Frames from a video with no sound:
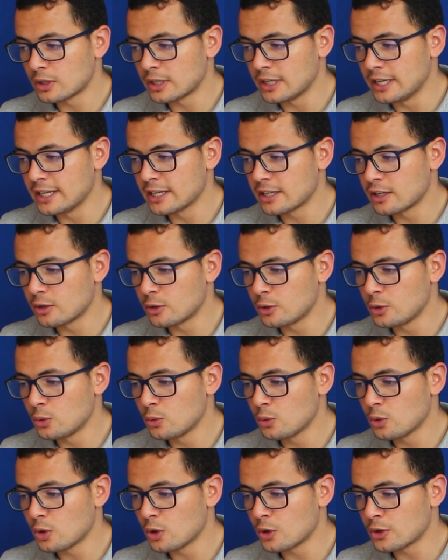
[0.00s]
click
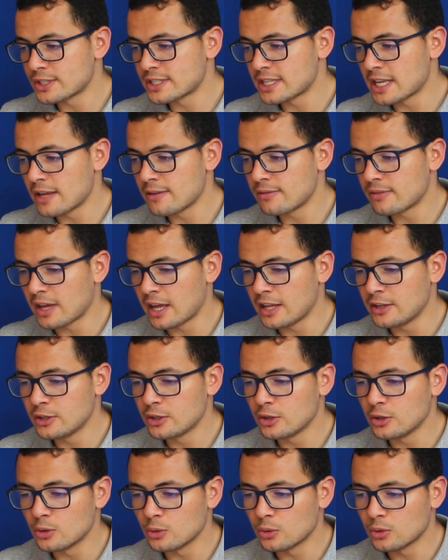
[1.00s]
queue or save
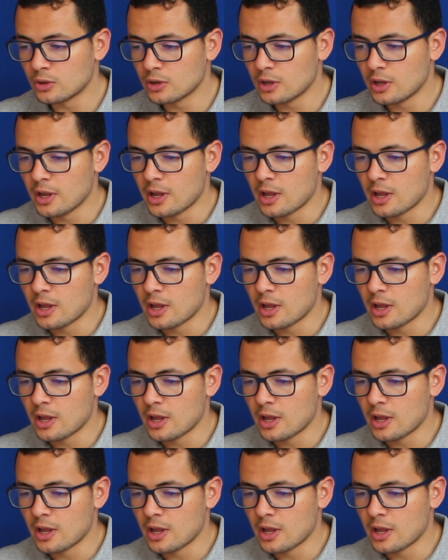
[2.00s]
and queue